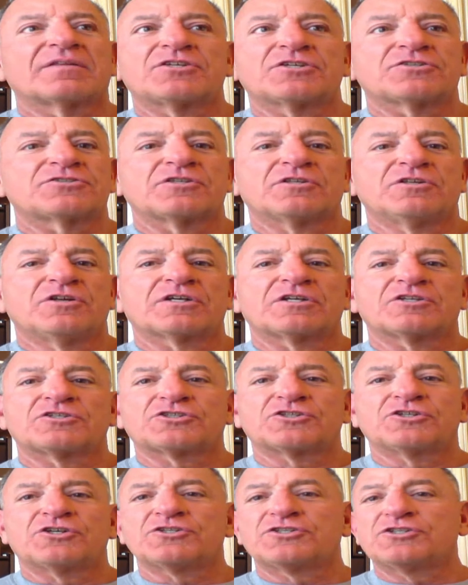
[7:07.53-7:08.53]
just to look
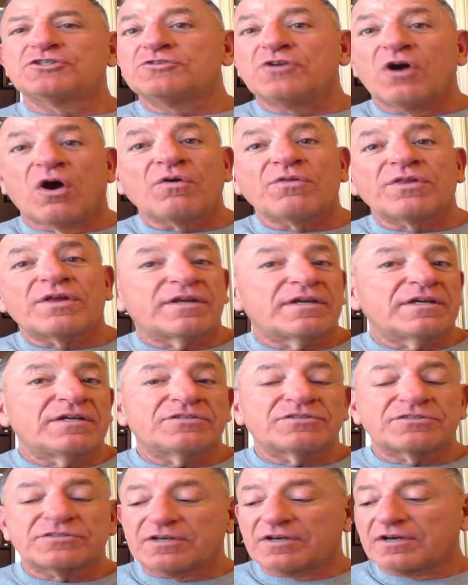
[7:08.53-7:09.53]
at Serge, you know that
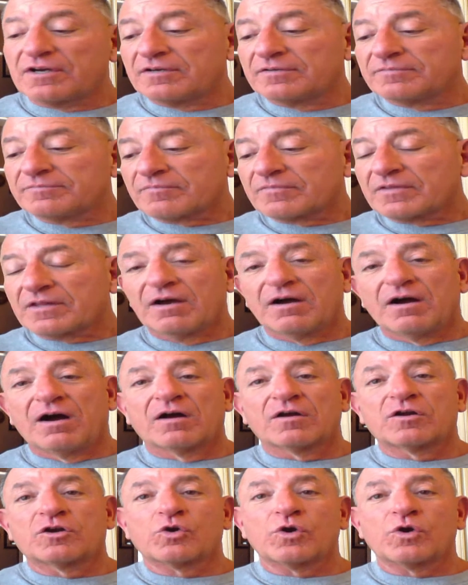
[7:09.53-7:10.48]
he's a